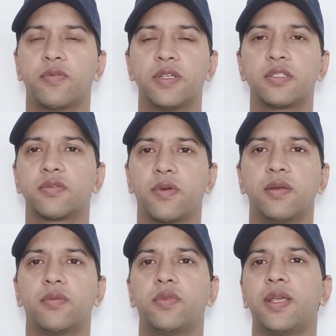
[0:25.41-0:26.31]
First
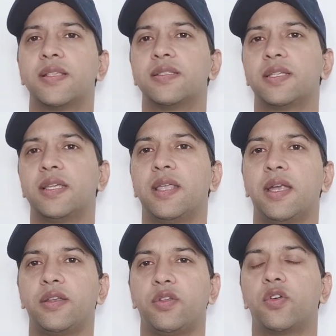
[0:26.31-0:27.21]
one, we can say
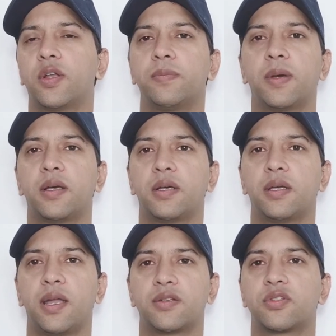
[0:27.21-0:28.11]
that Europe,
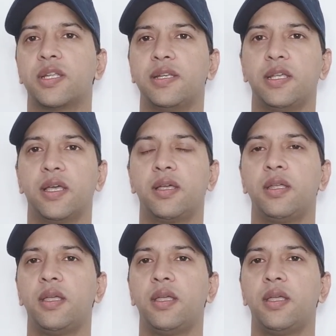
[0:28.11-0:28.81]
Australia,